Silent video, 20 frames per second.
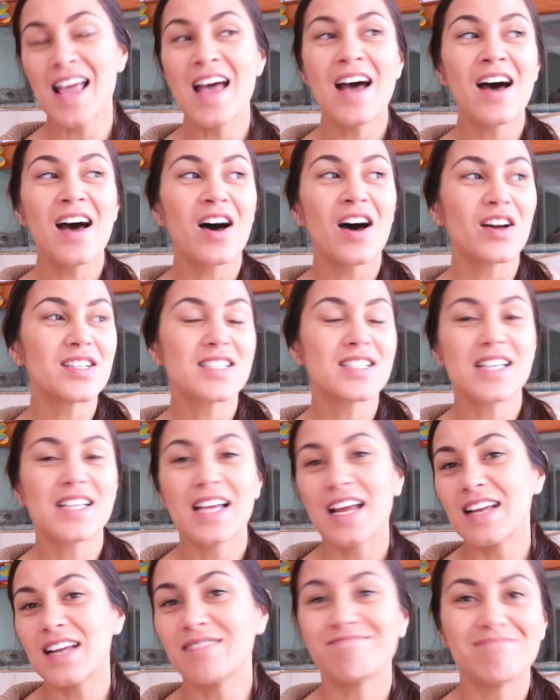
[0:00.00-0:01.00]

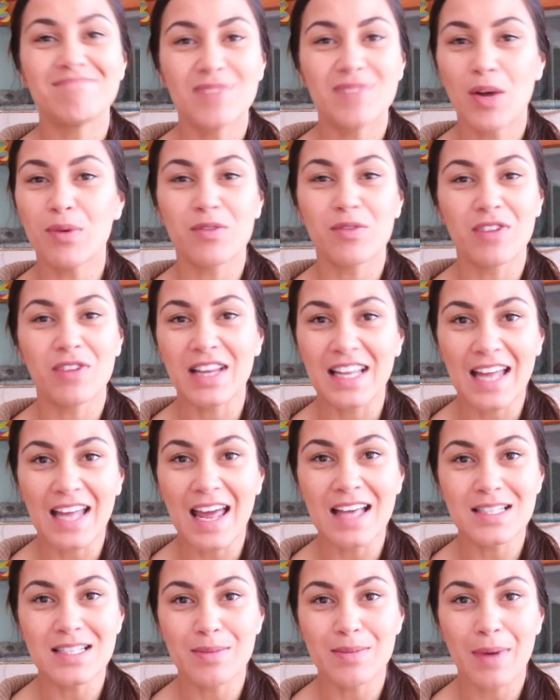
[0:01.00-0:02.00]
Honestly, no one really
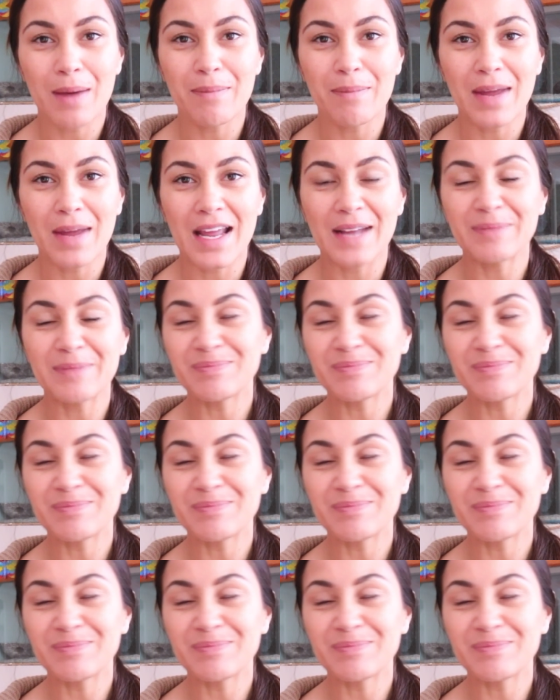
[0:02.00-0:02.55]
cares about me,